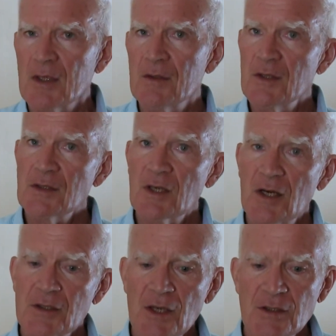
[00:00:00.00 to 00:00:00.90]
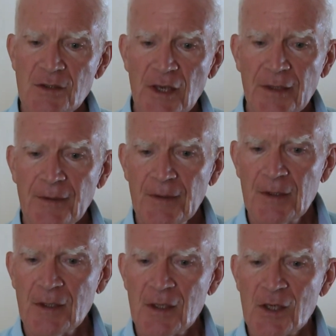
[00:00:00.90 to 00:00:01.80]
In this context, then,
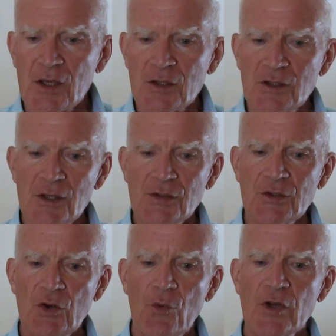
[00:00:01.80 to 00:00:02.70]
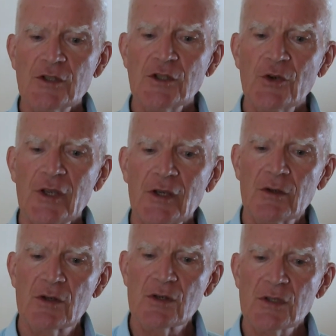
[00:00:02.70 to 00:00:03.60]
Jesus' original
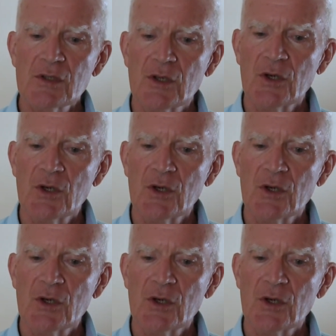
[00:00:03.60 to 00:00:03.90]
hearers